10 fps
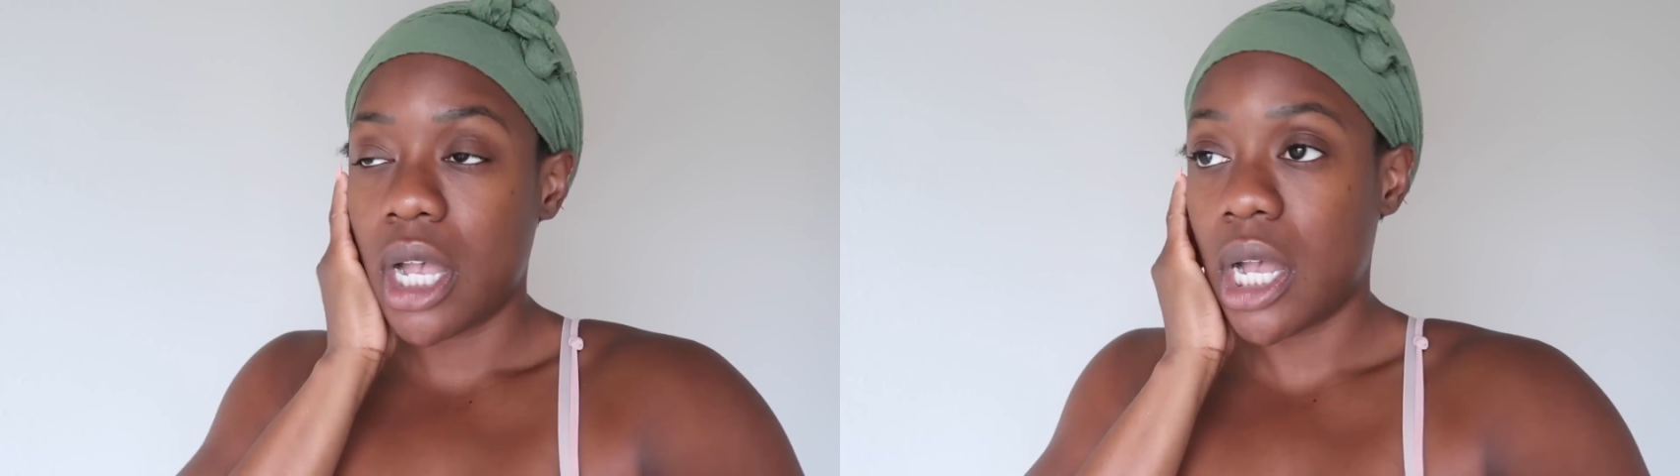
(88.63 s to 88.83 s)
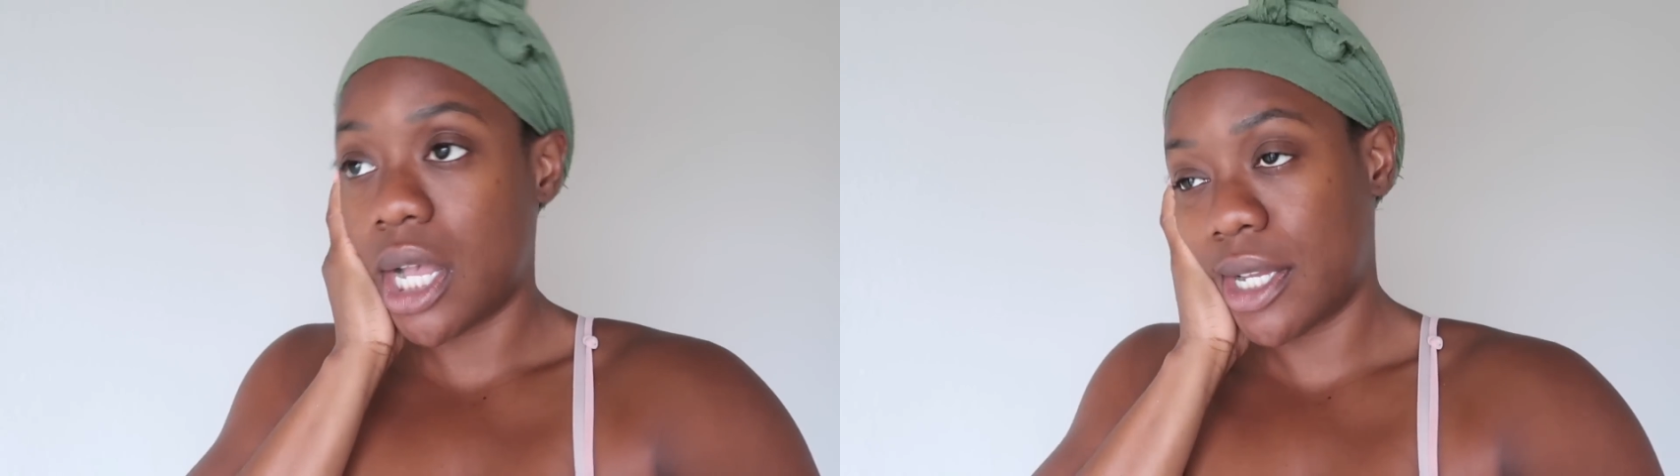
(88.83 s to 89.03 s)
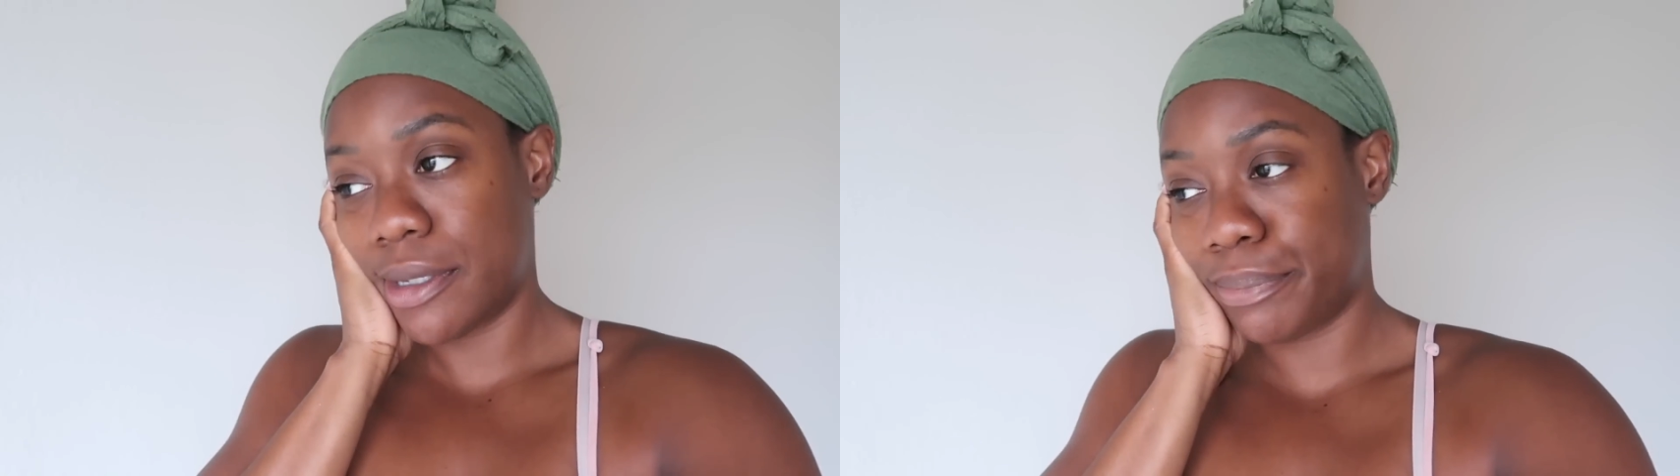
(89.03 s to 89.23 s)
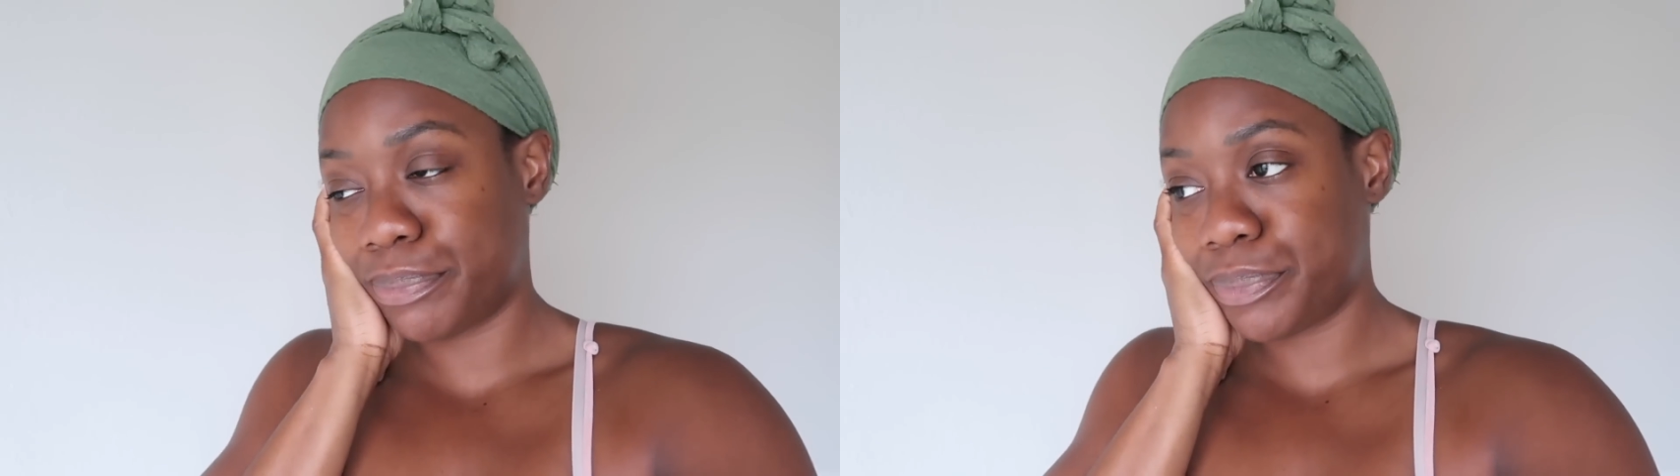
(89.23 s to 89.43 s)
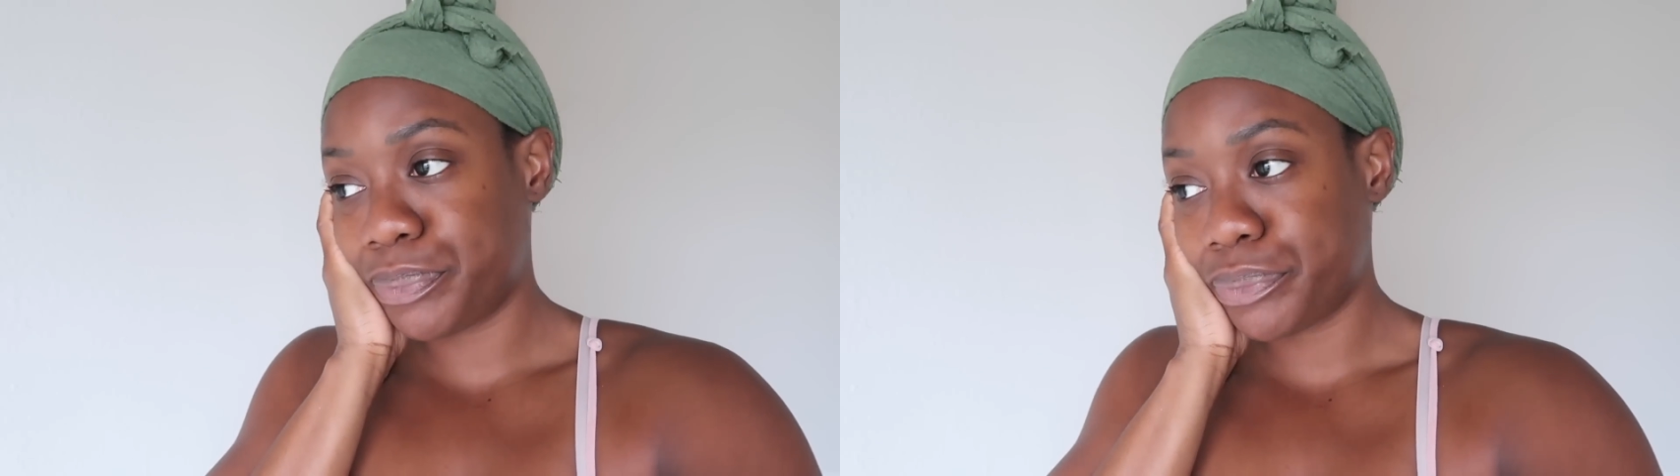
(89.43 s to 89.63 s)

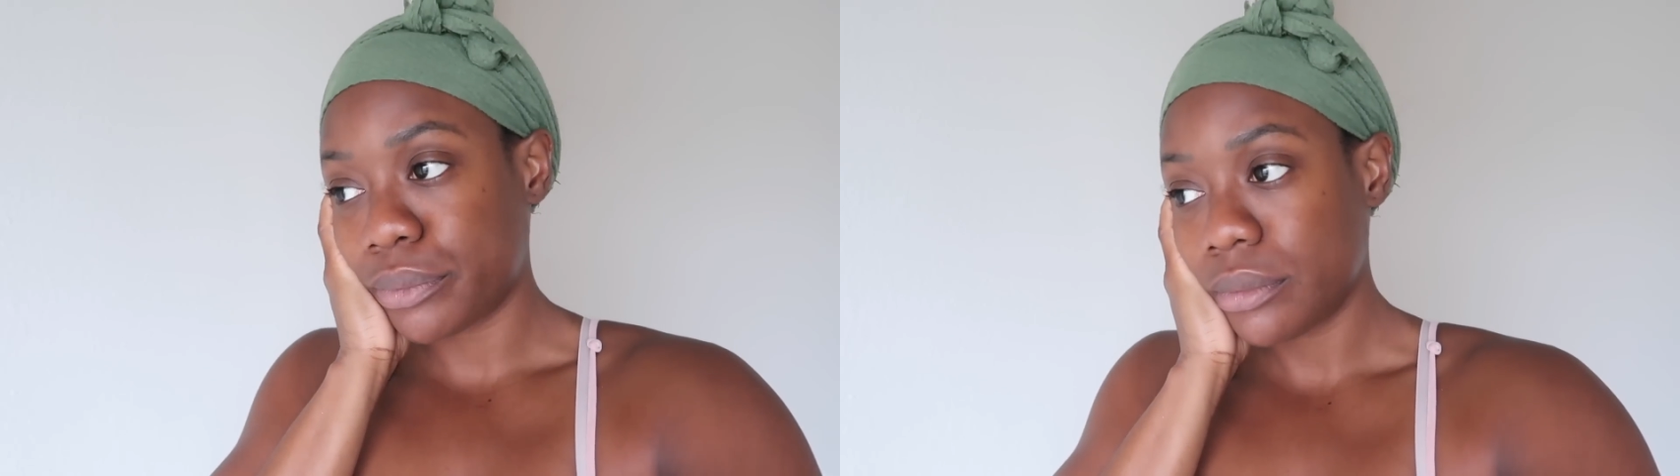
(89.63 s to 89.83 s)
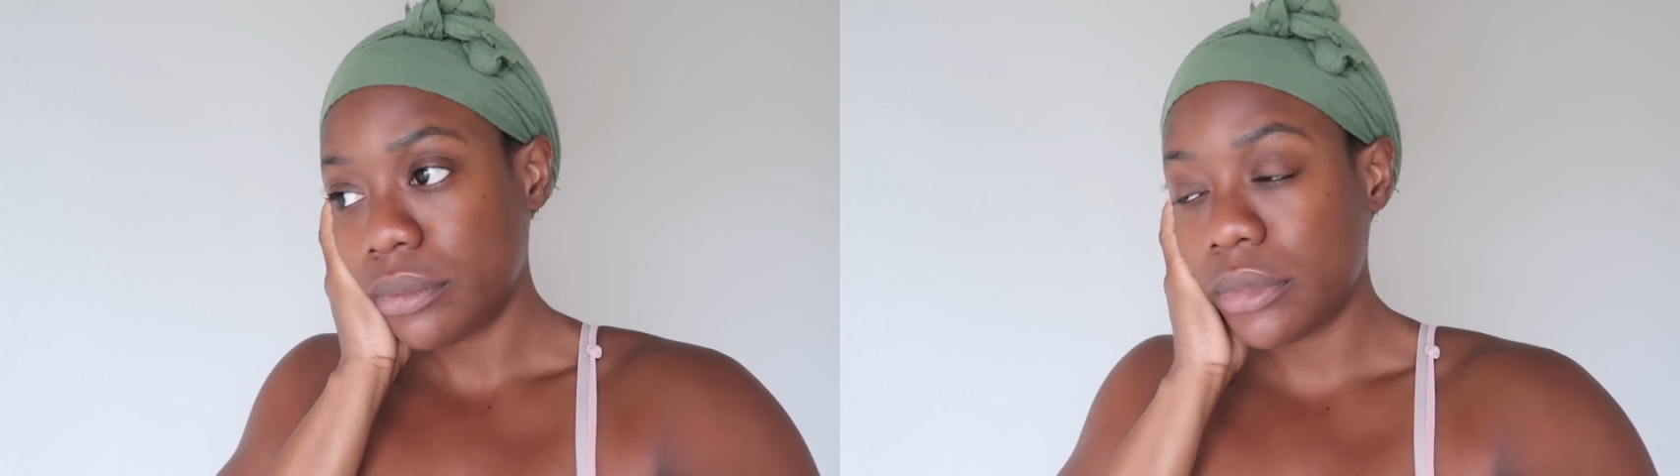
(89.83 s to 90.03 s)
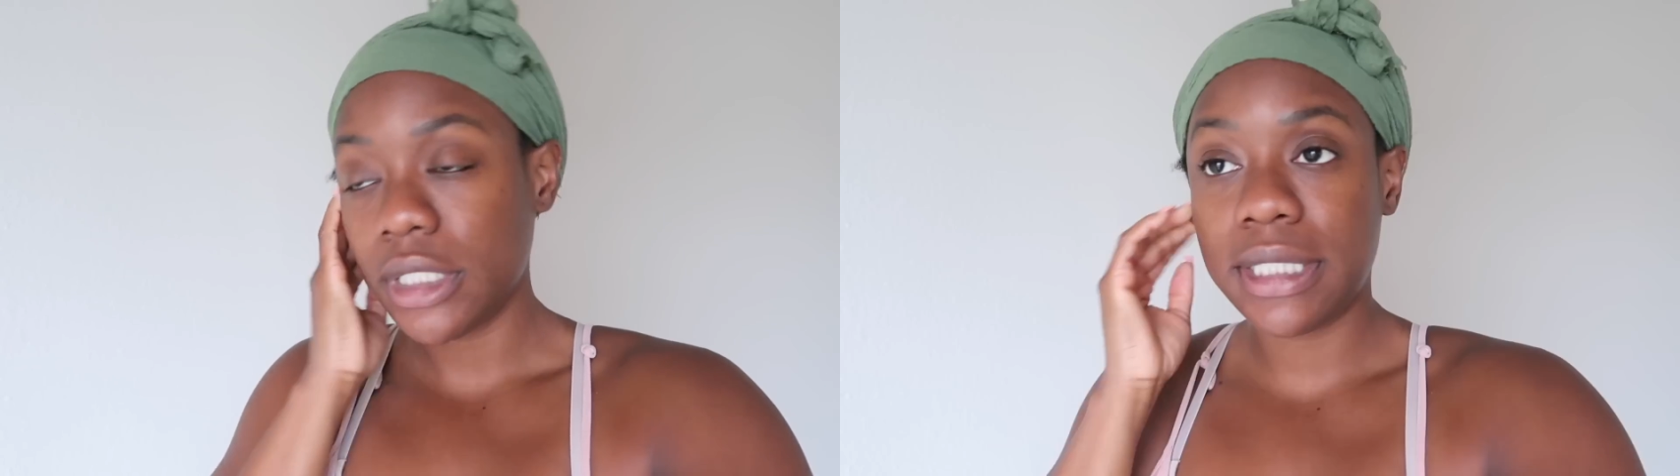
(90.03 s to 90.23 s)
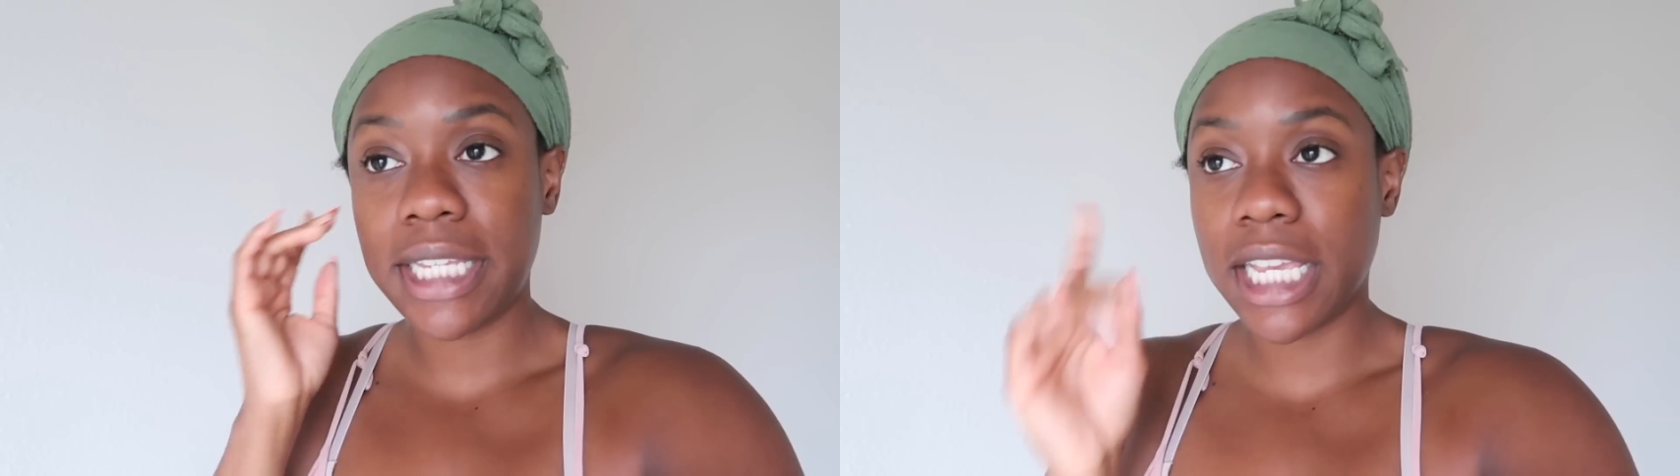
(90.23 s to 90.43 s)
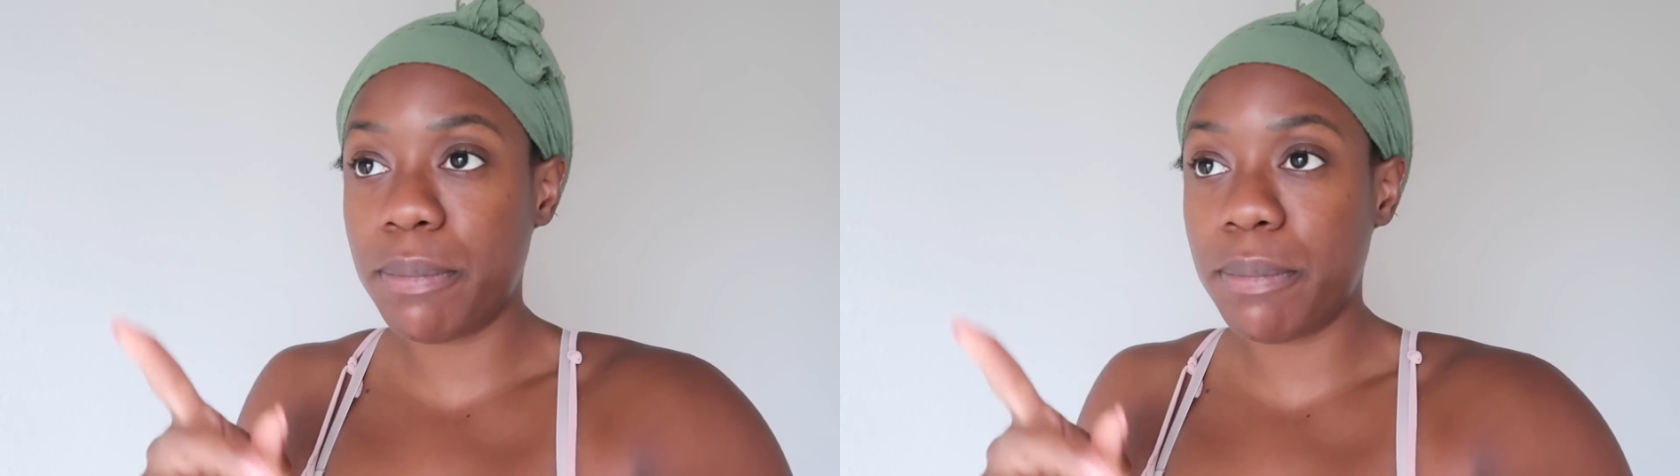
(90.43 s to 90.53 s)
Um, take